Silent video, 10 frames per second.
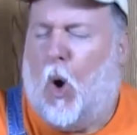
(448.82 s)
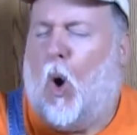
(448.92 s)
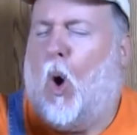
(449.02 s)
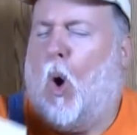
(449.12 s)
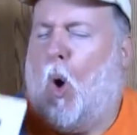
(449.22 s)

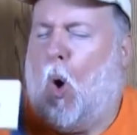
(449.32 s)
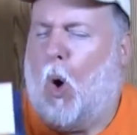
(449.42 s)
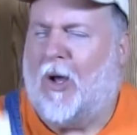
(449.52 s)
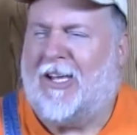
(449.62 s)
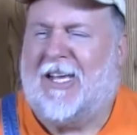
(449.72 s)

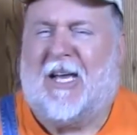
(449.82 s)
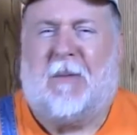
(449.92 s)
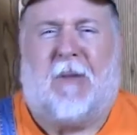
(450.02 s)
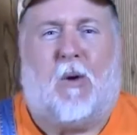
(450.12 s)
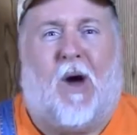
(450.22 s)
Oh,
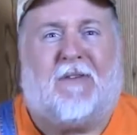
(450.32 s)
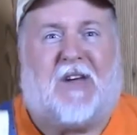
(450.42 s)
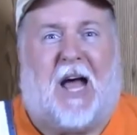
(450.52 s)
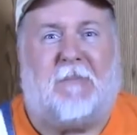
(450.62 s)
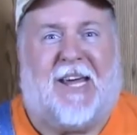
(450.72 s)
my
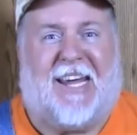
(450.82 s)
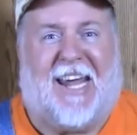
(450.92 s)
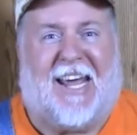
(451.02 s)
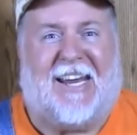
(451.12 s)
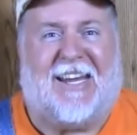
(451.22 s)
wife got me
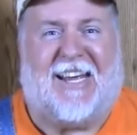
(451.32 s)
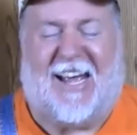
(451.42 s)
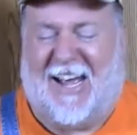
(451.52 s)
again.